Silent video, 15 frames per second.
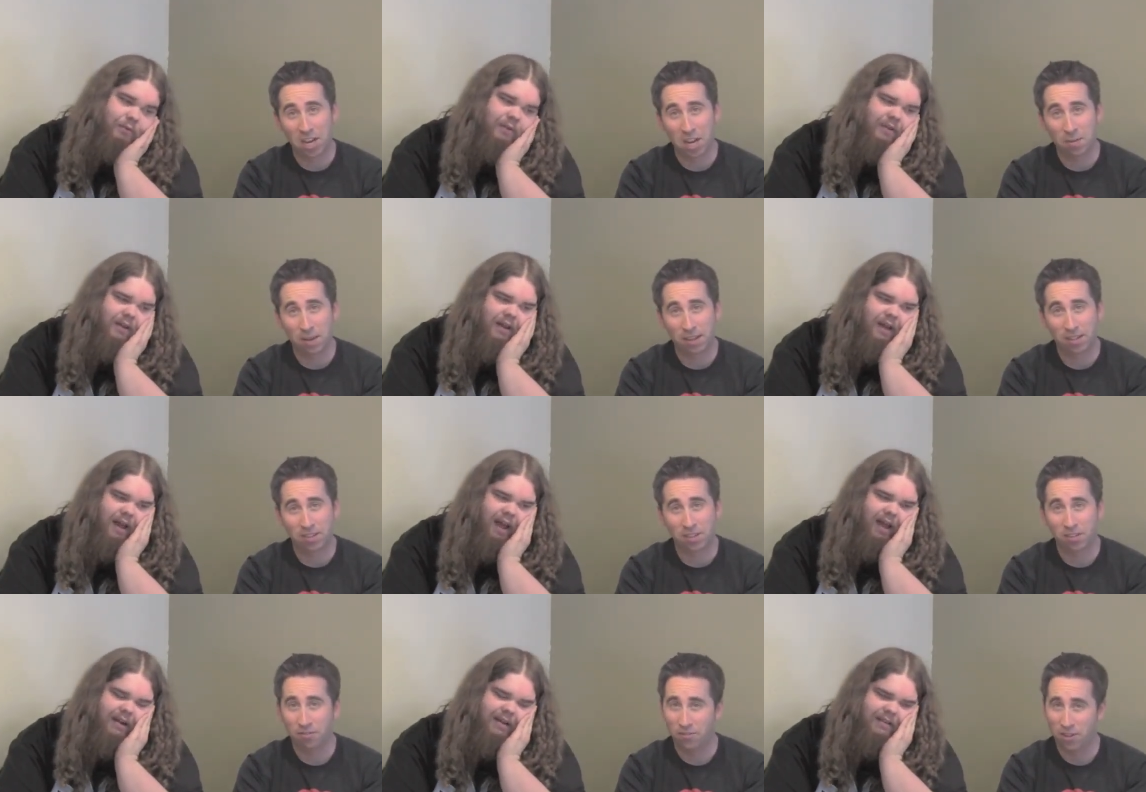Speaker 1: comics.
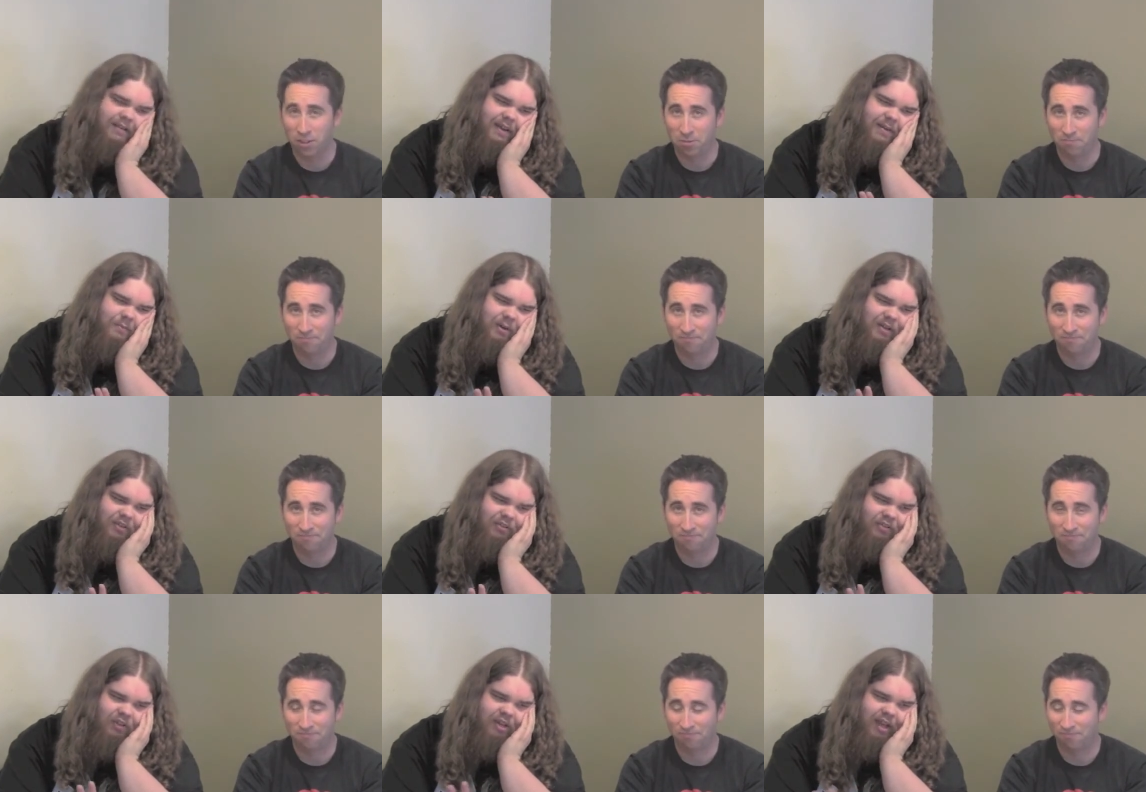Anytime we
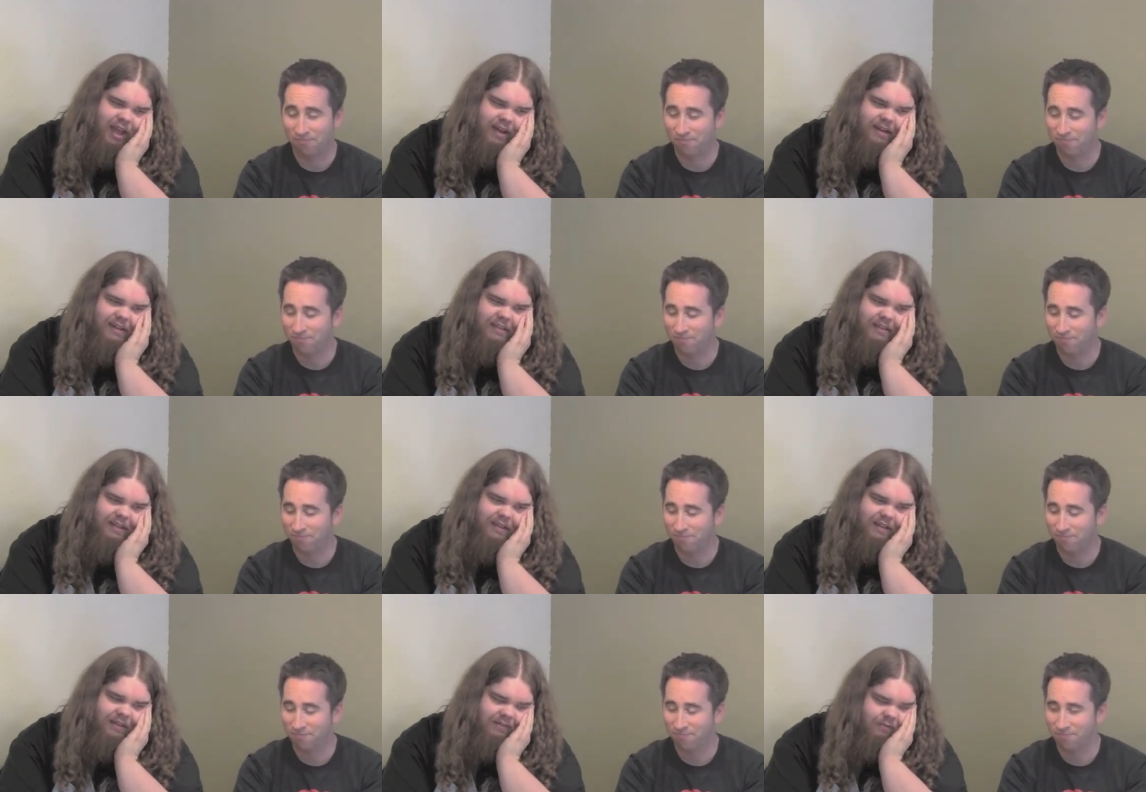see
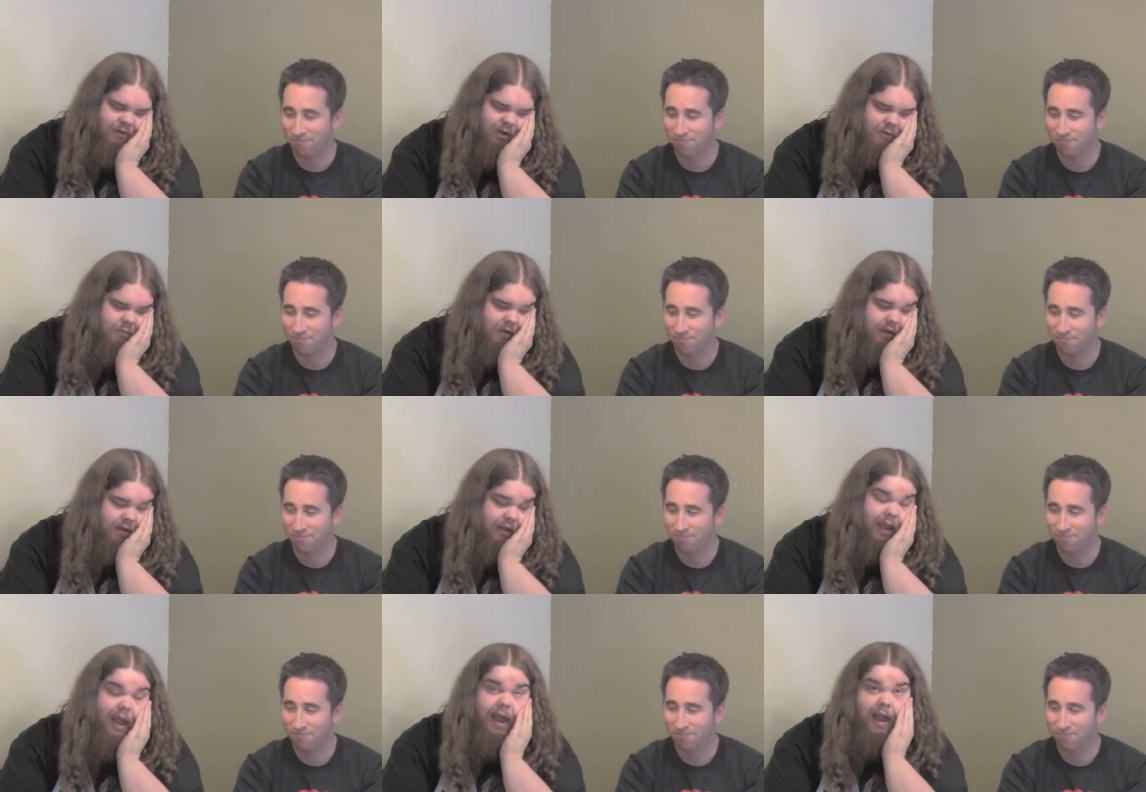anything
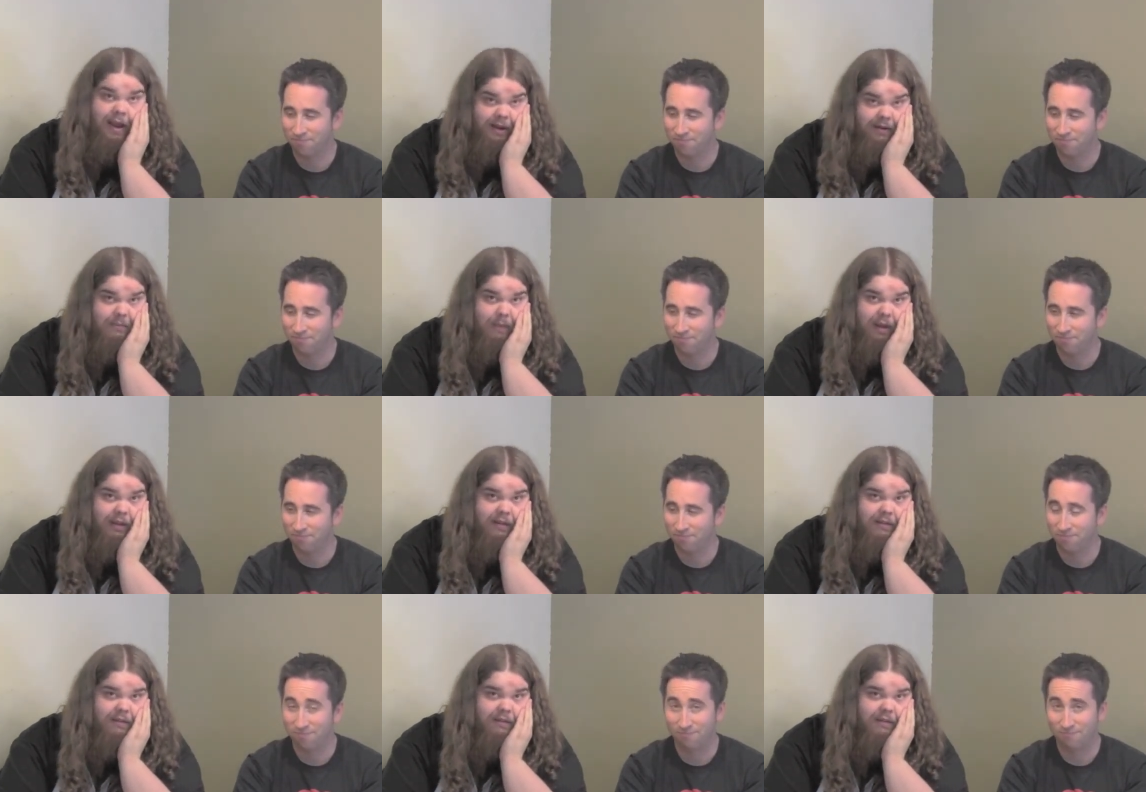involving
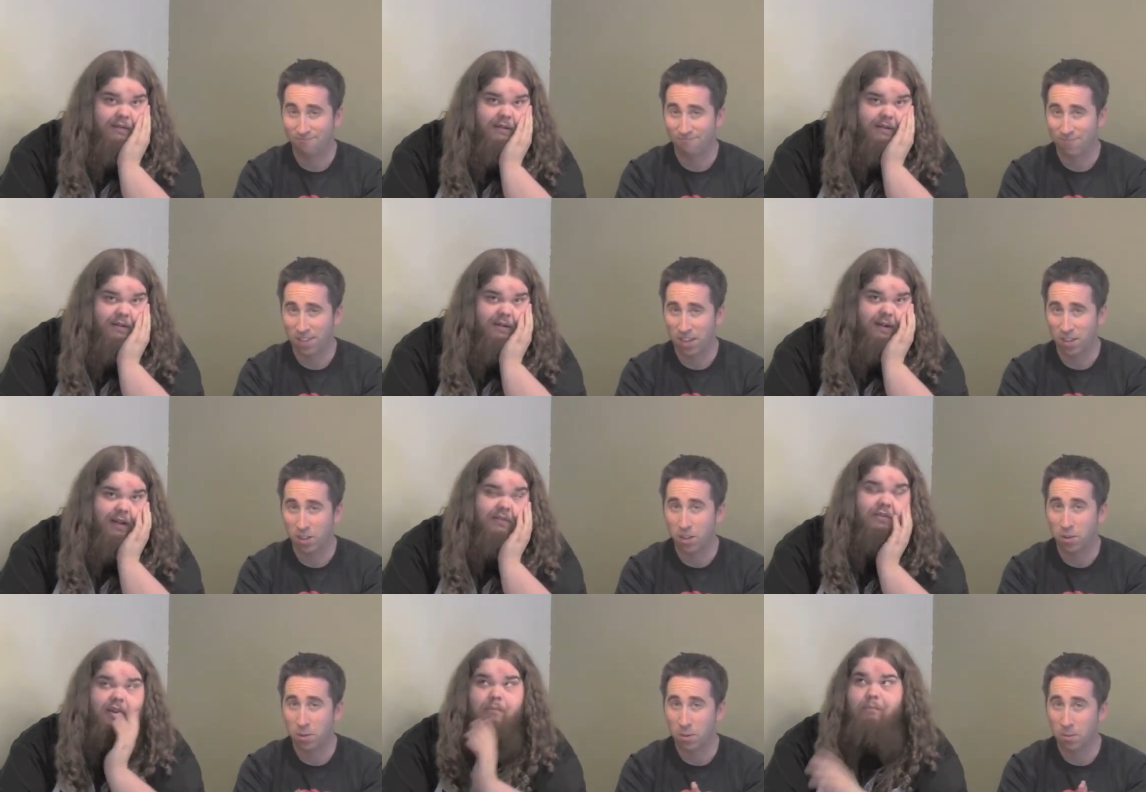Ant-Man,
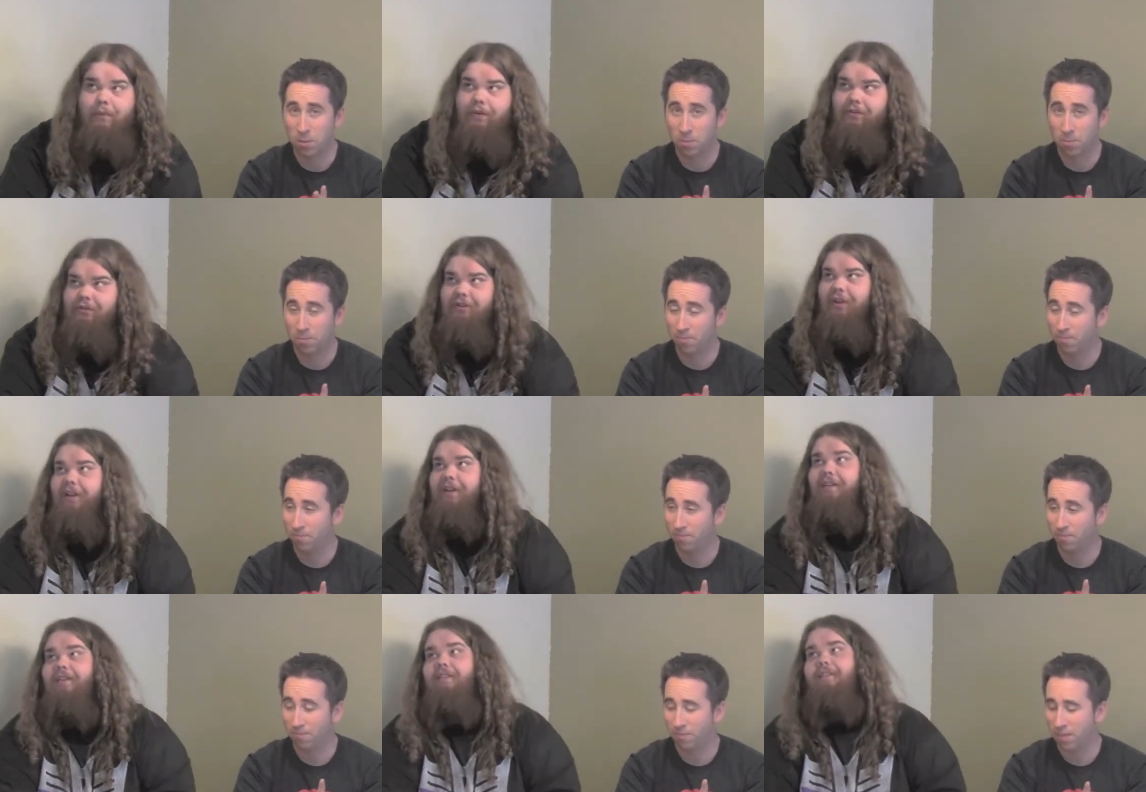that's like
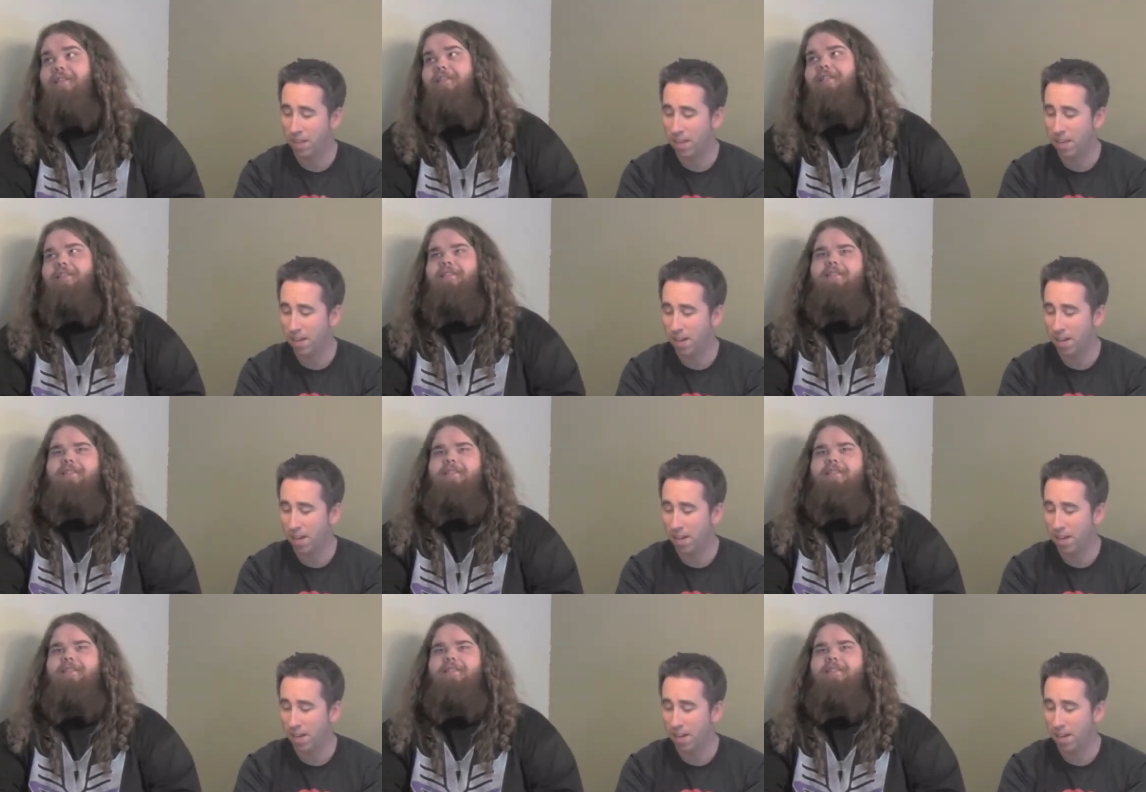bullshit. The